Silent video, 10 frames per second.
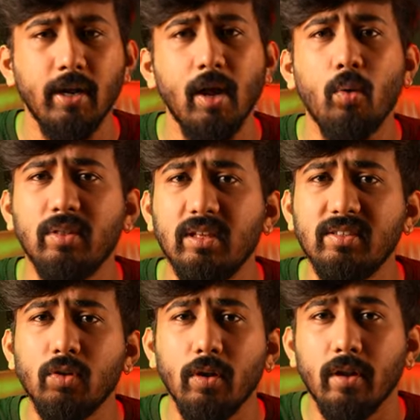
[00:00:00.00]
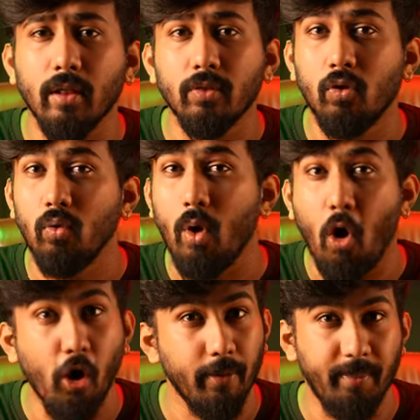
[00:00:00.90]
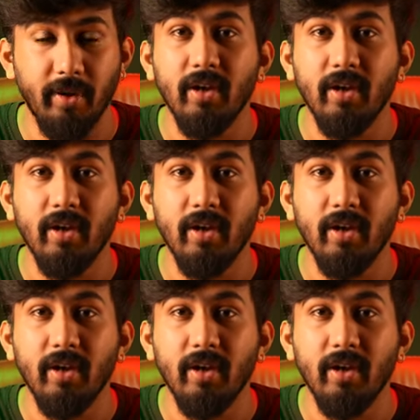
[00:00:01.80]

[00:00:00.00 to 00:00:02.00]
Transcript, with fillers: Now, this is all done through Orb,